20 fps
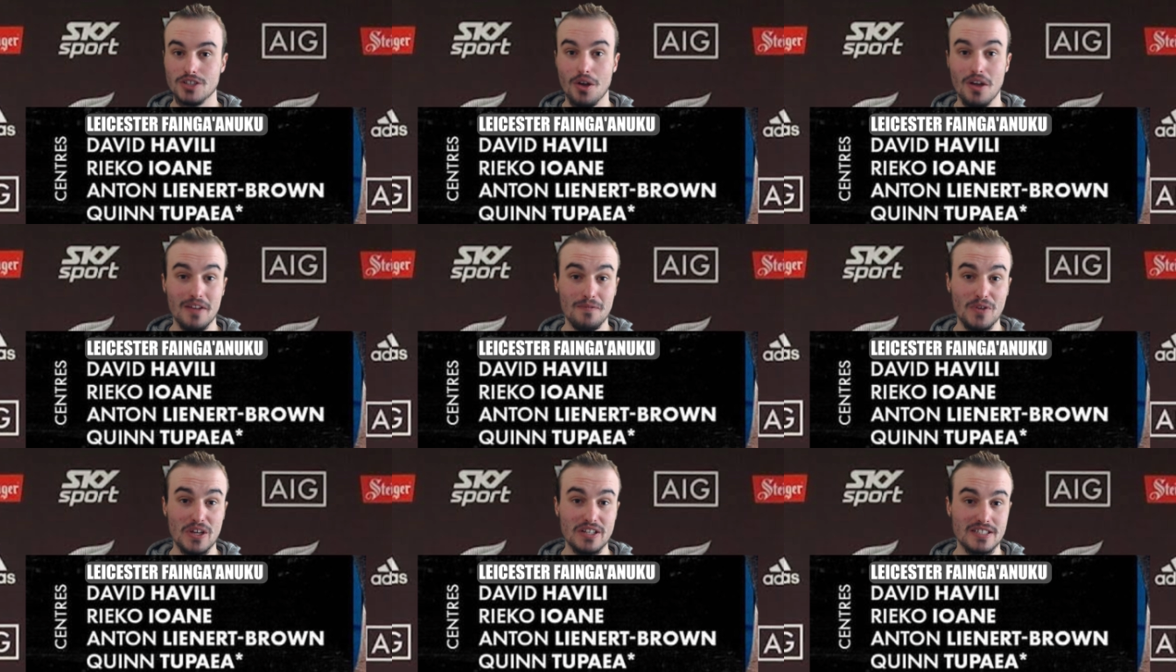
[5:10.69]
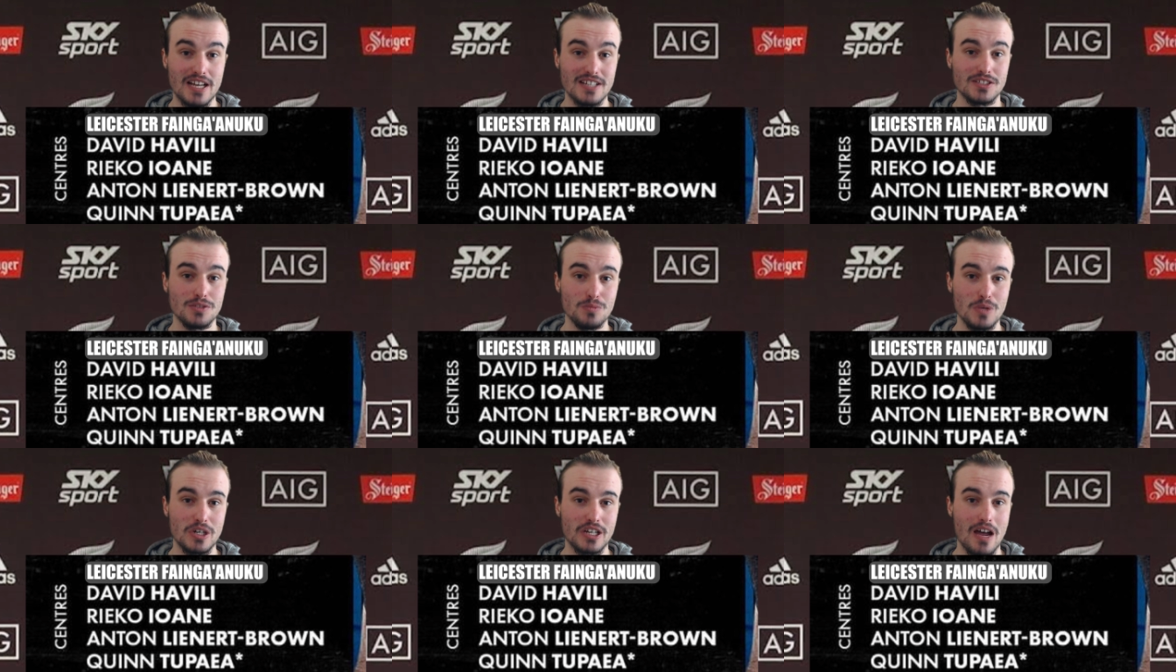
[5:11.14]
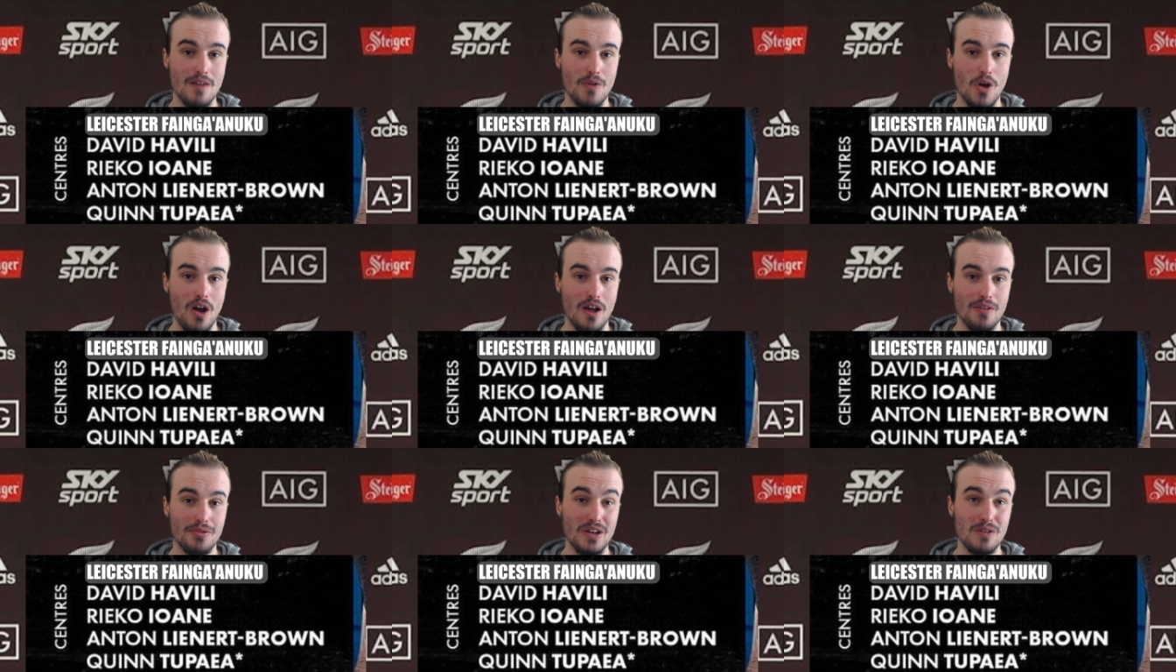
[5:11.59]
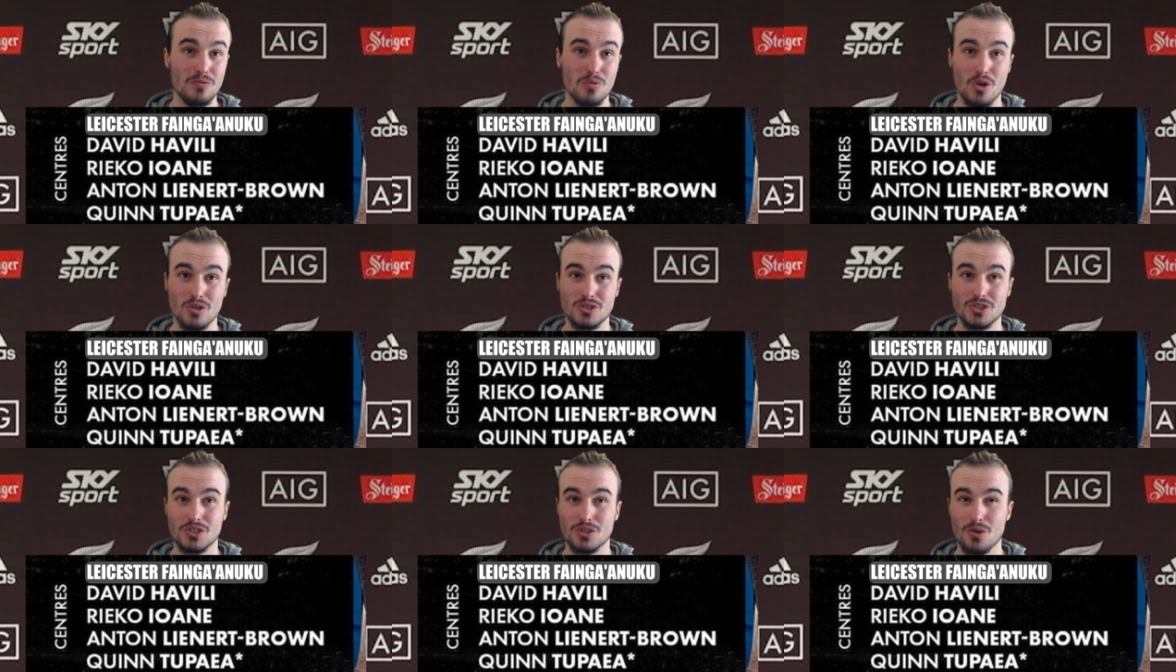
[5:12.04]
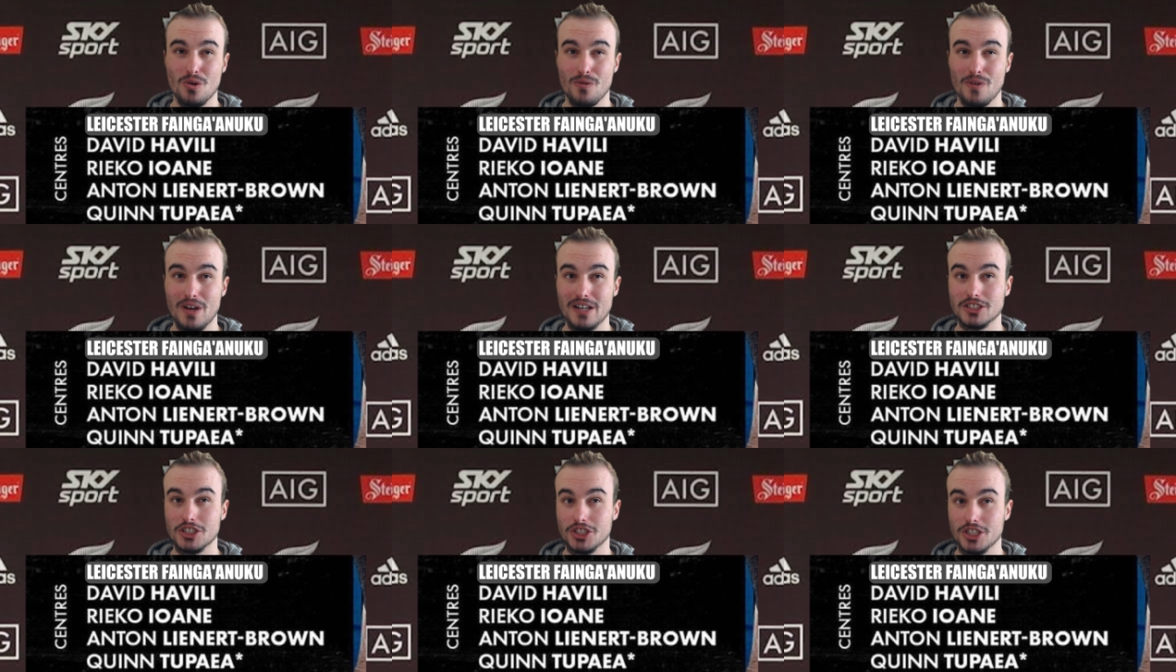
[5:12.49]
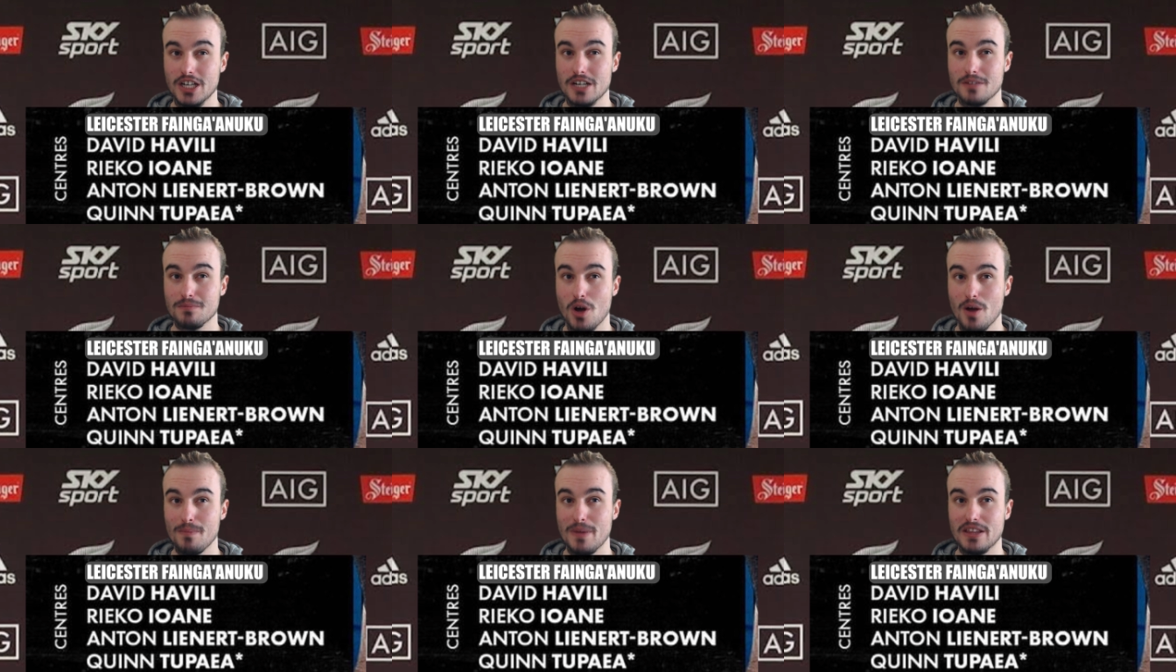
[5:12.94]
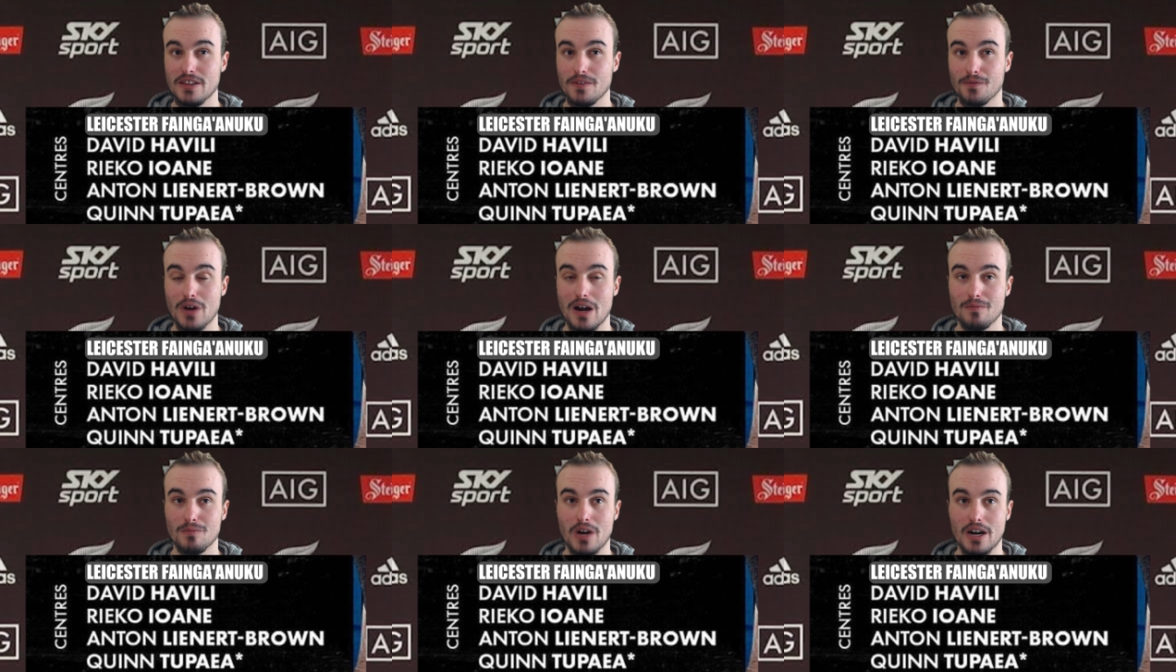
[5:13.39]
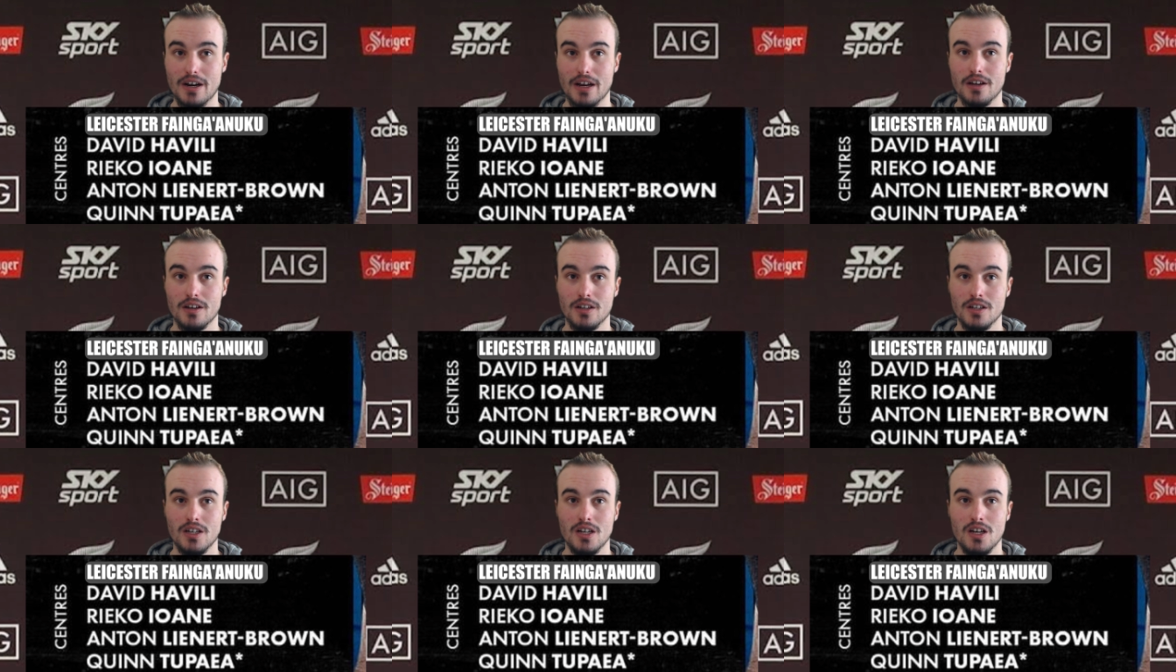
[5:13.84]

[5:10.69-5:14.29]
So if it doesn't recover, I think Roger Tuivasa-Sheck might be the front runner